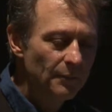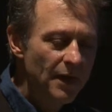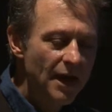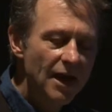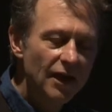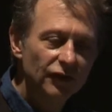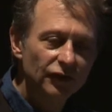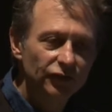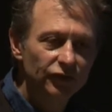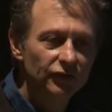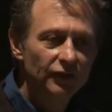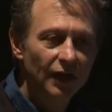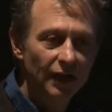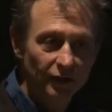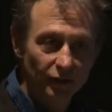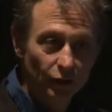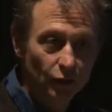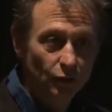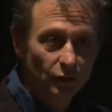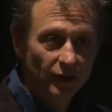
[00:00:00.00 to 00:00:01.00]
as
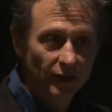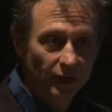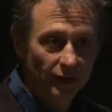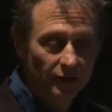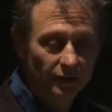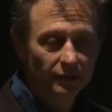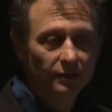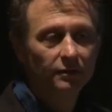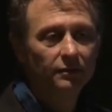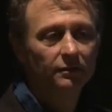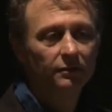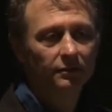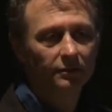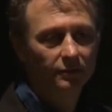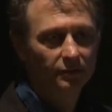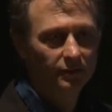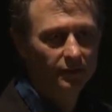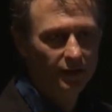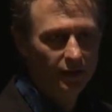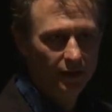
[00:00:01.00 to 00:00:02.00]
diluting
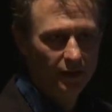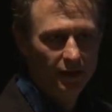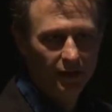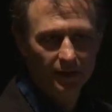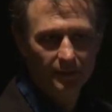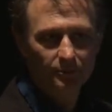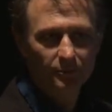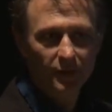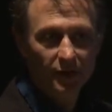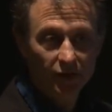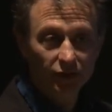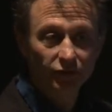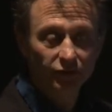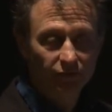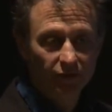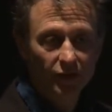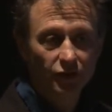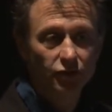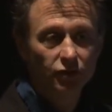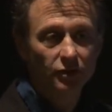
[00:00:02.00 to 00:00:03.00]
his
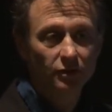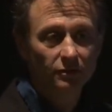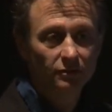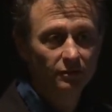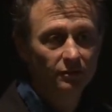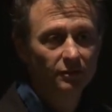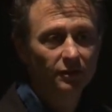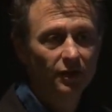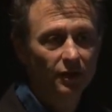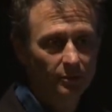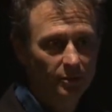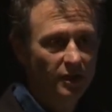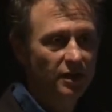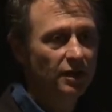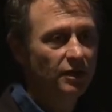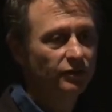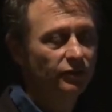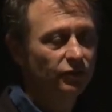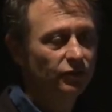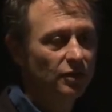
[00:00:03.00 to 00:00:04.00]
vision in the
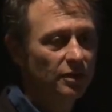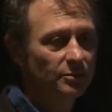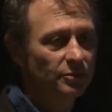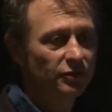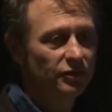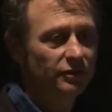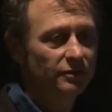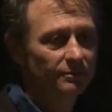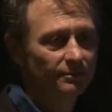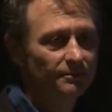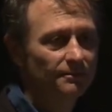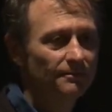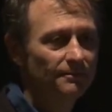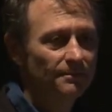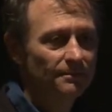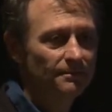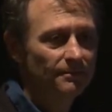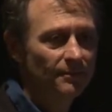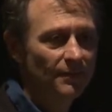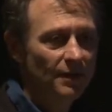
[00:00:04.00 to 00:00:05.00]
Peanut strips.
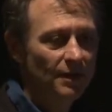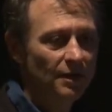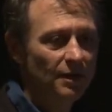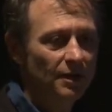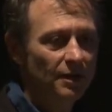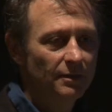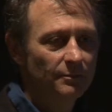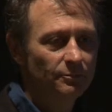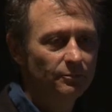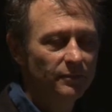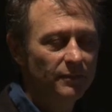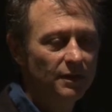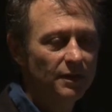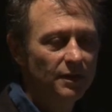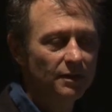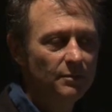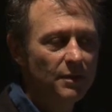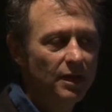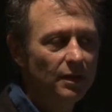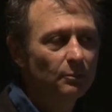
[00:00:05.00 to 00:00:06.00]

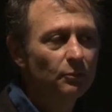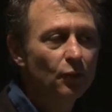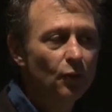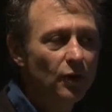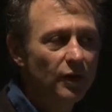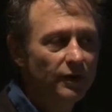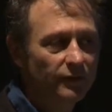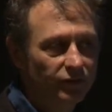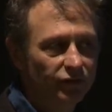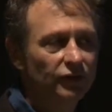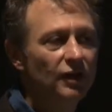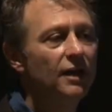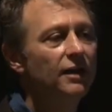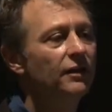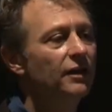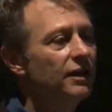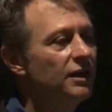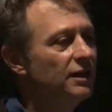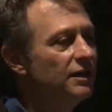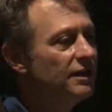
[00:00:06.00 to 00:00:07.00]
He made a point of saying
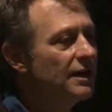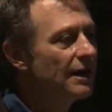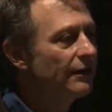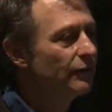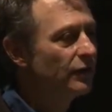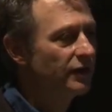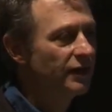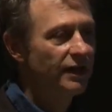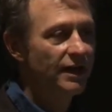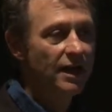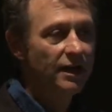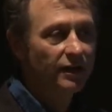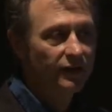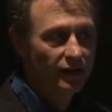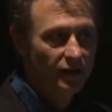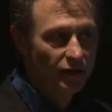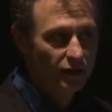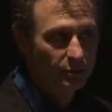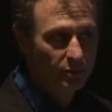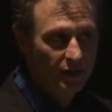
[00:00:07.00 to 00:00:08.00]
that he never did
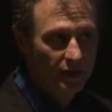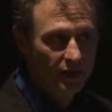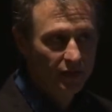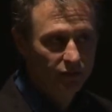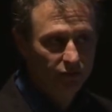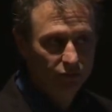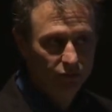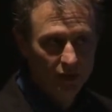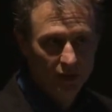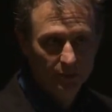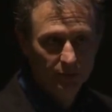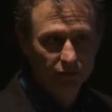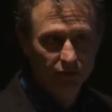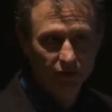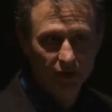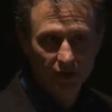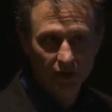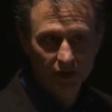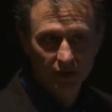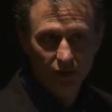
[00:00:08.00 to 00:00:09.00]
anything in the Peanut strips
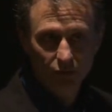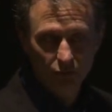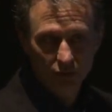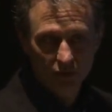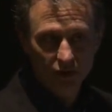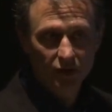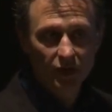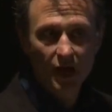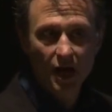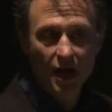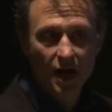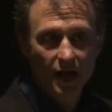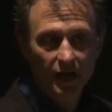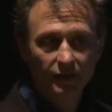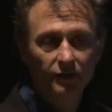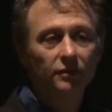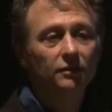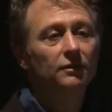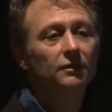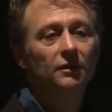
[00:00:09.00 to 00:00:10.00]
that he would
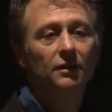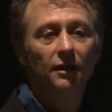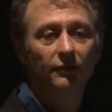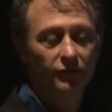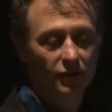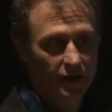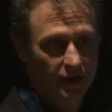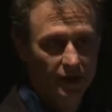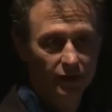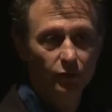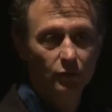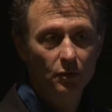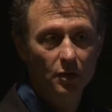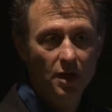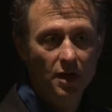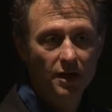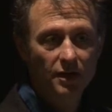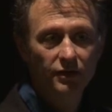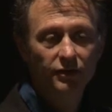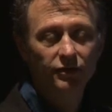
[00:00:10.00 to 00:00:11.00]
not have done
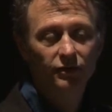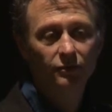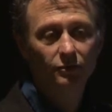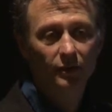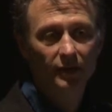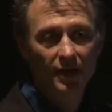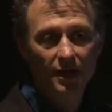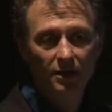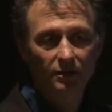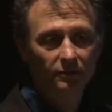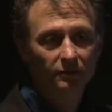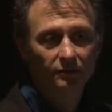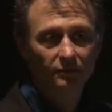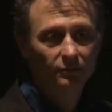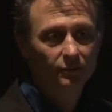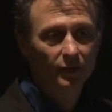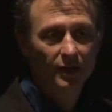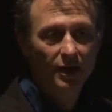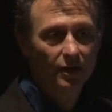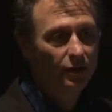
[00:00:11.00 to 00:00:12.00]
otherwise without
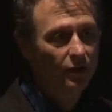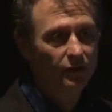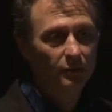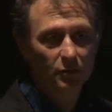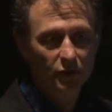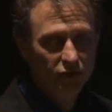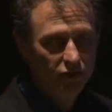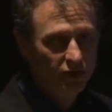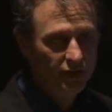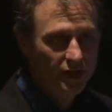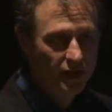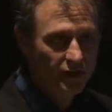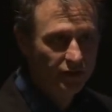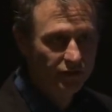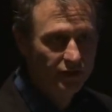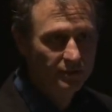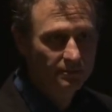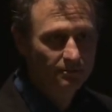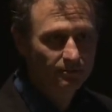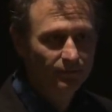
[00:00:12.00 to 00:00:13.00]
all the
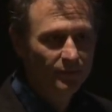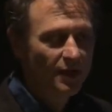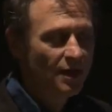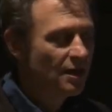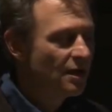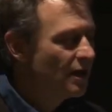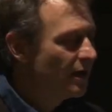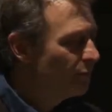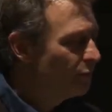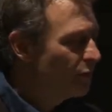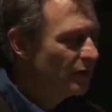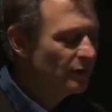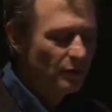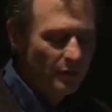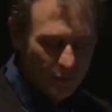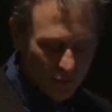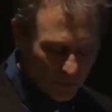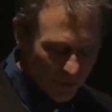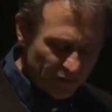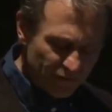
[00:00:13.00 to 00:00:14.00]
merchandising.
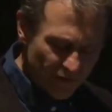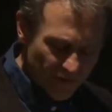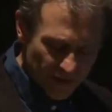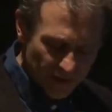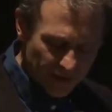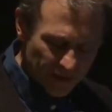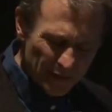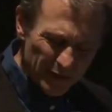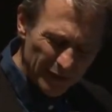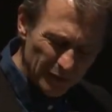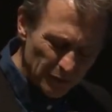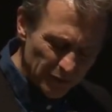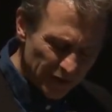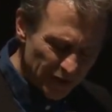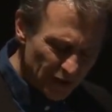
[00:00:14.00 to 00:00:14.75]
One funny thing, he